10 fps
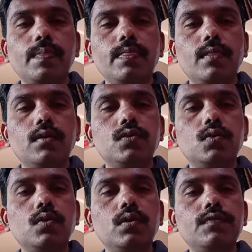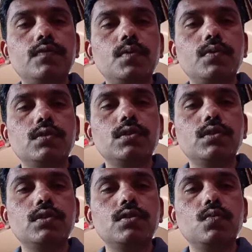So if suppose this is
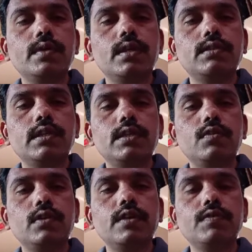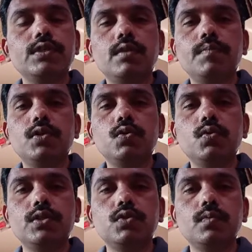to be as an your equation number 2 is to
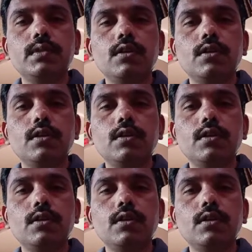be there.